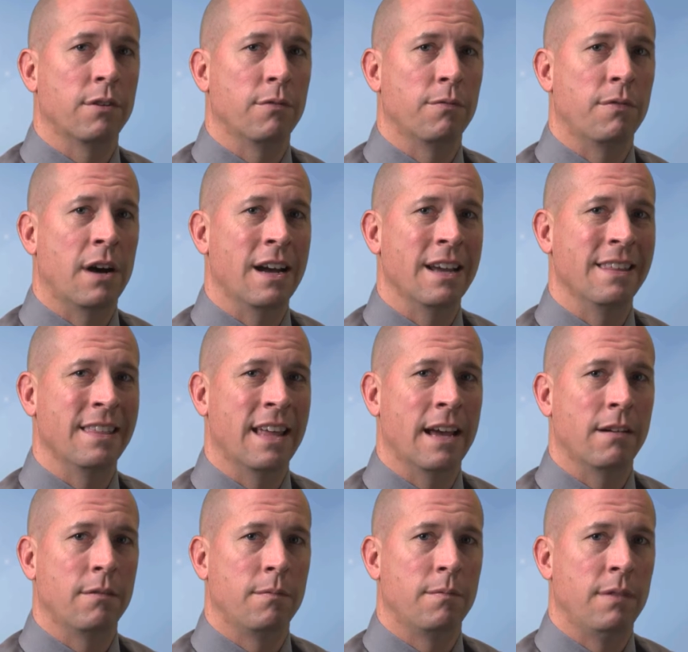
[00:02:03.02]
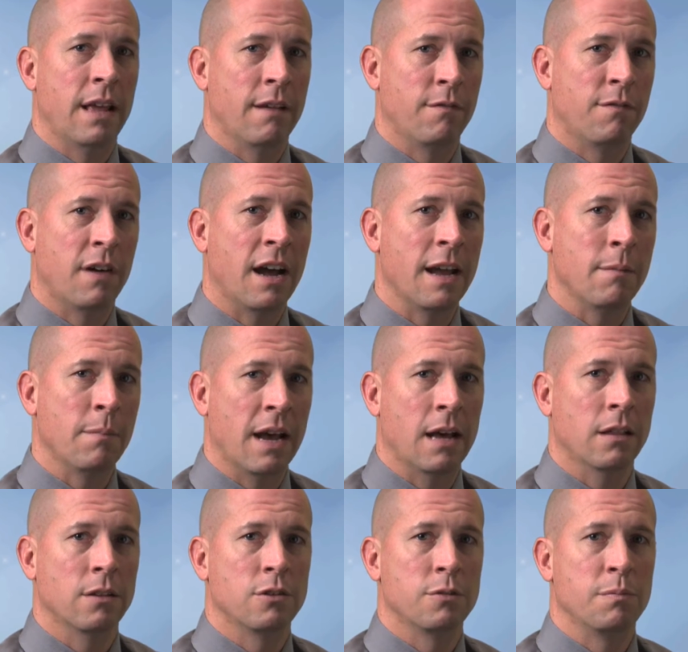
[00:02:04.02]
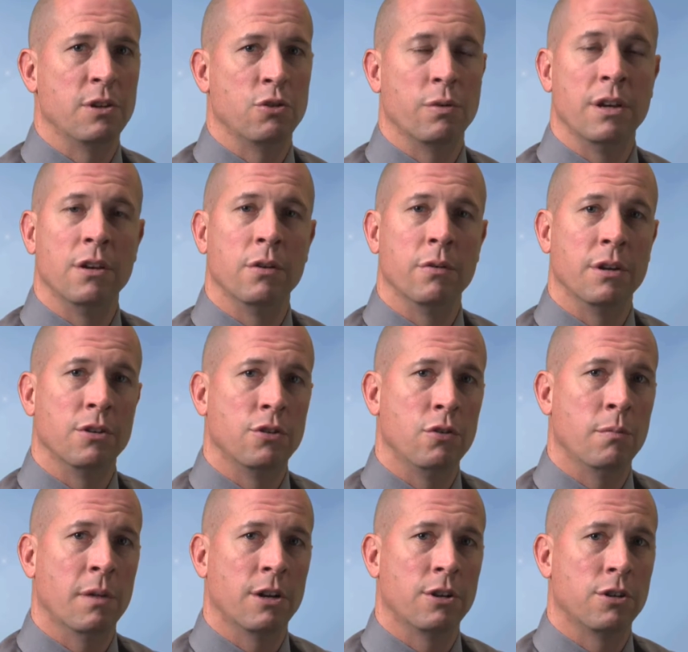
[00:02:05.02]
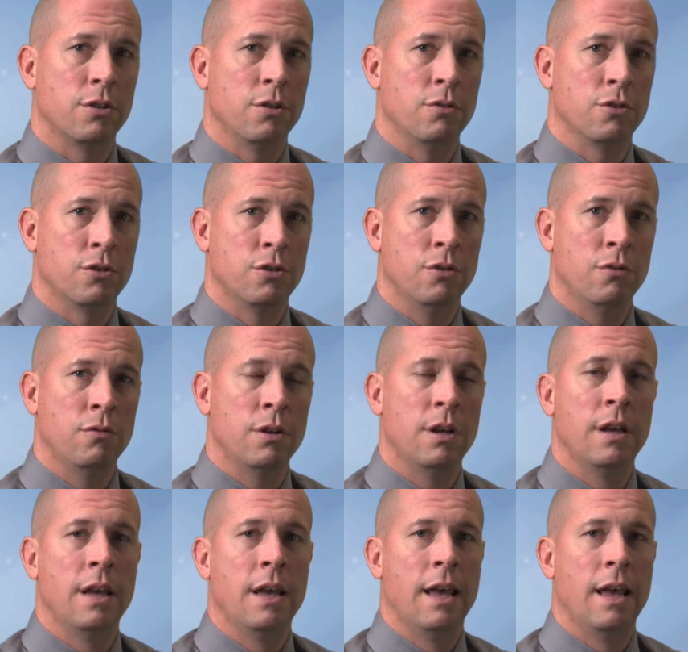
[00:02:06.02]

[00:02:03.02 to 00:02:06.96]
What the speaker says: to find that fine balance between doing too much too soon